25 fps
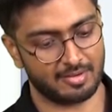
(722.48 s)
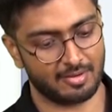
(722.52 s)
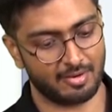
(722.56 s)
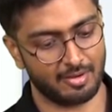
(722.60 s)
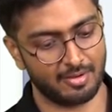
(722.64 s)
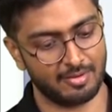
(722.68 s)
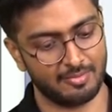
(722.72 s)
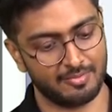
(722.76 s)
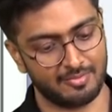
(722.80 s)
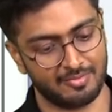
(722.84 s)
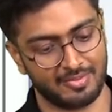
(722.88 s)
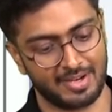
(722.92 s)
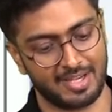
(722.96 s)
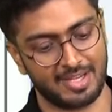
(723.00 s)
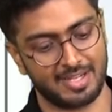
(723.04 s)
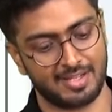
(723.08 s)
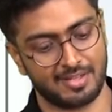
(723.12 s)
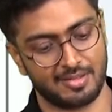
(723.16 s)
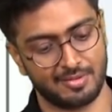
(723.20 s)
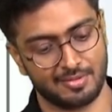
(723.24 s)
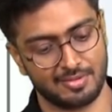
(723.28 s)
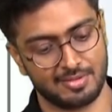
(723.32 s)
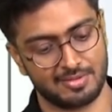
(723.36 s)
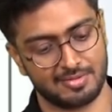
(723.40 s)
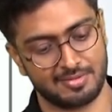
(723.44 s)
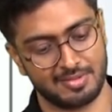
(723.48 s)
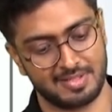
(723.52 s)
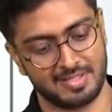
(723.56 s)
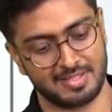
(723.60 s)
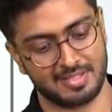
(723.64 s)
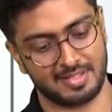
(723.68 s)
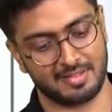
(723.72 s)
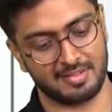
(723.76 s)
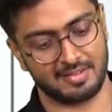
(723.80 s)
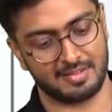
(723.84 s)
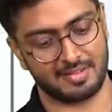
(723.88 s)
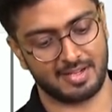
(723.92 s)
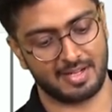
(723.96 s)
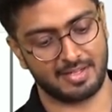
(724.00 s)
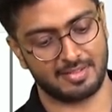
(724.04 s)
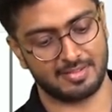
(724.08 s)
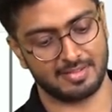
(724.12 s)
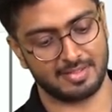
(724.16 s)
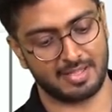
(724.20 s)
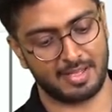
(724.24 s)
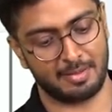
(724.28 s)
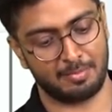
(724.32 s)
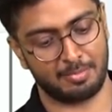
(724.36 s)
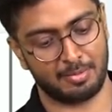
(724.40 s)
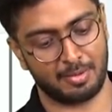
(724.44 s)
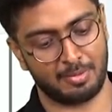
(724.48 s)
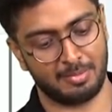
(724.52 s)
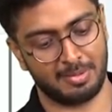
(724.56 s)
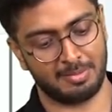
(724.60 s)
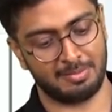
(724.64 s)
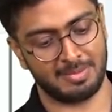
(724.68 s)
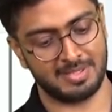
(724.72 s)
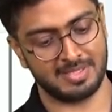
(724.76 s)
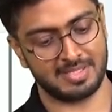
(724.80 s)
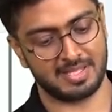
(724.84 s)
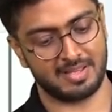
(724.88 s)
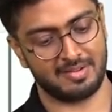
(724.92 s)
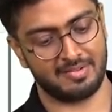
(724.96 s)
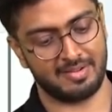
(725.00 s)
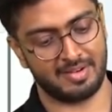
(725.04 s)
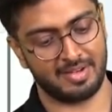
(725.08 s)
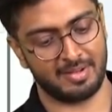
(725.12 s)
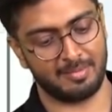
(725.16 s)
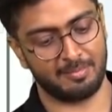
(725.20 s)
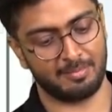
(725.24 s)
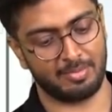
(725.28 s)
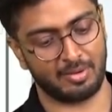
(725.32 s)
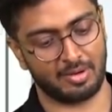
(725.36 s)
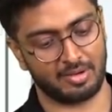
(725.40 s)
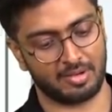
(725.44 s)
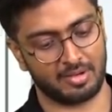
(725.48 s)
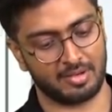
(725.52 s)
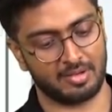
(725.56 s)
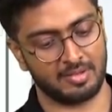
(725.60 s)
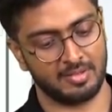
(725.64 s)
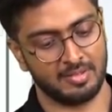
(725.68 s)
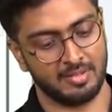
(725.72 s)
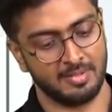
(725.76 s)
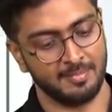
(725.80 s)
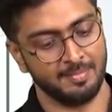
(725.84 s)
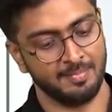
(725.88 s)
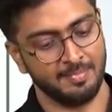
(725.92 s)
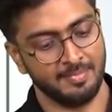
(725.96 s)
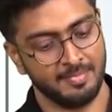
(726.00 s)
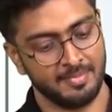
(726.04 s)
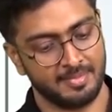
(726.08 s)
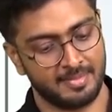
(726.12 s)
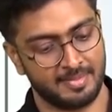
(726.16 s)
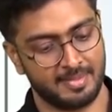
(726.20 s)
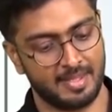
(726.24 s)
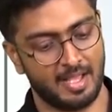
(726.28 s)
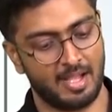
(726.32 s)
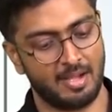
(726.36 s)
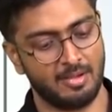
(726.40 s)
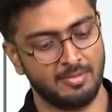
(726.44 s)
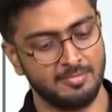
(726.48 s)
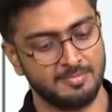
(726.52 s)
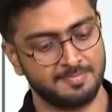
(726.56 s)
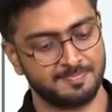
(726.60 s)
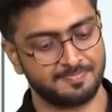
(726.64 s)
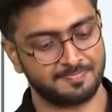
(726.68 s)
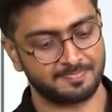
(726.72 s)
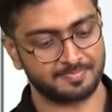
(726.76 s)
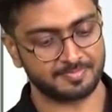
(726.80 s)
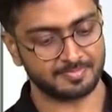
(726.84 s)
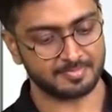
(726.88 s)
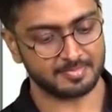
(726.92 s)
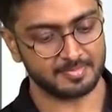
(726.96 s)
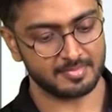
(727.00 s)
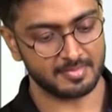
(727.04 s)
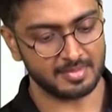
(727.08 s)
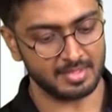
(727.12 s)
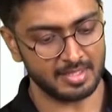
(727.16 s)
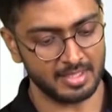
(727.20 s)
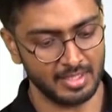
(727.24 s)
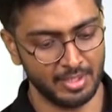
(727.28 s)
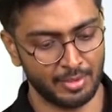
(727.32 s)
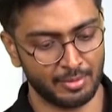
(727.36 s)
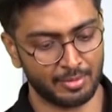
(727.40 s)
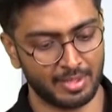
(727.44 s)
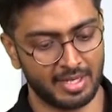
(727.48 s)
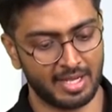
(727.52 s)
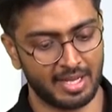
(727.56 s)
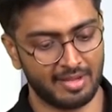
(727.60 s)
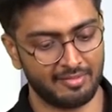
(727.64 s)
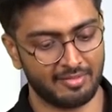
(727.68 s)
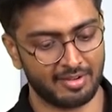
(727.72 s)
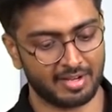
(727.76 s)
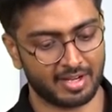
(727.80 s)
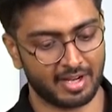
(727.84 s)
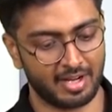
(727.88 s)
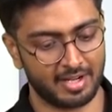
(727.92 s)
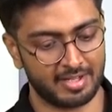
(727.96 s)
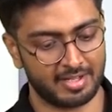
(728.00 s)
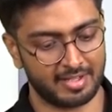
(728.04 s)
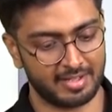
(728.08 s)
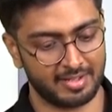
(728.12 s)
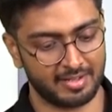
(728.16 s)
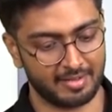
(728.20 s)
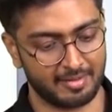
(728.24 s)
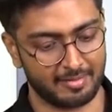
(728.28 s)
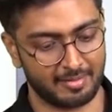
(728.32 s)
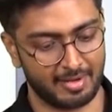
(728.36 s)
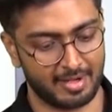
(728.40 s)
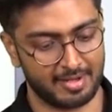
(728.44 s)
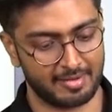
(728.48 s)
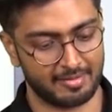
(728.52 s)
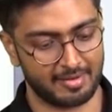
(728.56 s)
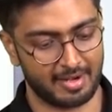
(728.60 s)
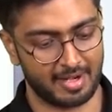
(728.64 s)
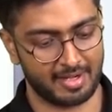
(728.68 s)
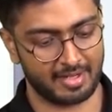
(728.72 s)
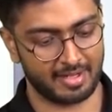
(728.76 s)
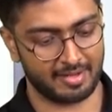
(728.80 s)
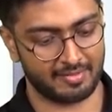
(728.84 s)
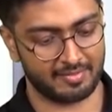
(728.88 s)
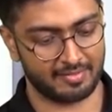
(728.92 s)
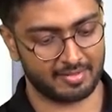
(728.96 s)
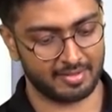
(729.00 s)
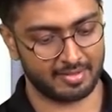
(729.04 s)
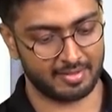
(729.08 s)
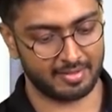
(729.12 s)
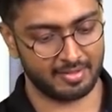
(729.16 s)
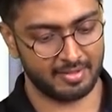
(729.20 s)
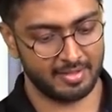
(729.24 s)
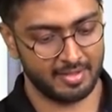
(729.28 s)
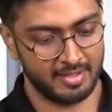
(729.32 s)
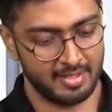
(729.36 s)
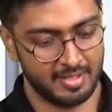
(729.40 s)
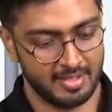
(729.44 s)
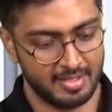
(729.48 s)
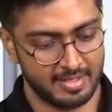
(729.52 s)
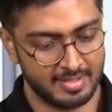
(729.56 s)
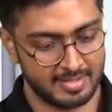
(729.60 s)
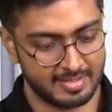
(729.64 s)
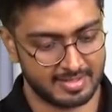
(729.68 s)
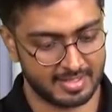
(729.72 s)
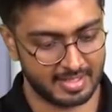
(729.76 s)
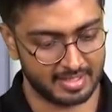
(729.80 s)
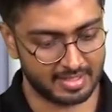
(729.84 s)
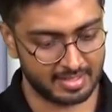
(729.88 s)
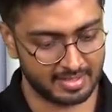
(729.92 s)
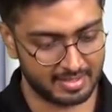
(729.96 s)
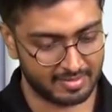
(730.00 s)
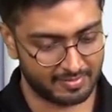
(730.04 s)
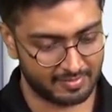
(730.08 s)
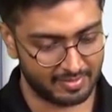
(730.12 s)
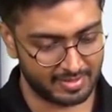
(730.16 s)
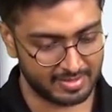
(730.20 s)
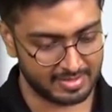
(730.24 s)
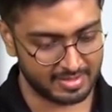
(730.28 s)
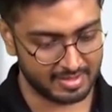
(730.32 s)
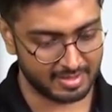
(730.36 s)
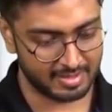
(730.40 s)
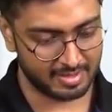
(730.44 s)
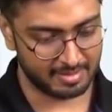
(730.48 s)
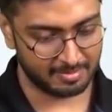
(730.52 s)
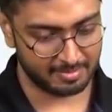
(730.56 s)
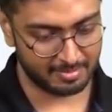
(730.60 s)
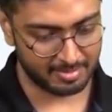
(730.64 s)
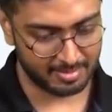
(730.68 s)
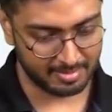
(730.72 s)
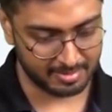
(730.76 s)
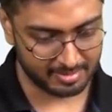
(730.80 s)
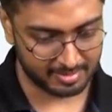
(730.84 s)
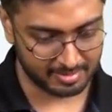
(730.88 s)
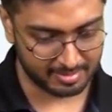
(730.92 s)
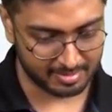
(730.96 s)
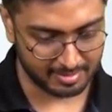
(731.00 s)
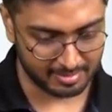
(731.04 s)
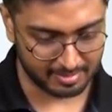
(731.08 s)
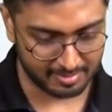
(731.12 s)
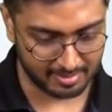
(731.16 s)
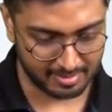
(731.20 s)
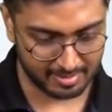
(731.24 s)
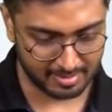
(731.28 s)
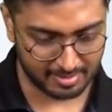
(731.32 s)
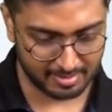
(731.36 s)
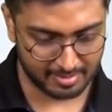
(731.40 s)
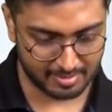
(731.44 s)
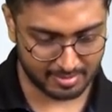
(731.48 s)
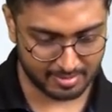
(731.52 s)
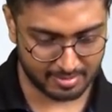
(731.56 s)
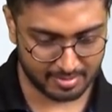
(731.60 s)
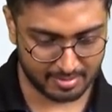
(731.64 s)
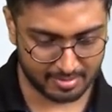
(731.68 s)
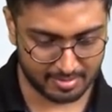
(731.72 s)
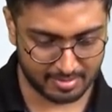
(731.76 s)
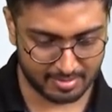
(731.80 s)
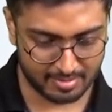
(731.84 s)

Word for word: are all very close to each other right so that probably means they're very important now you can have a cut here right right after say this feature number 30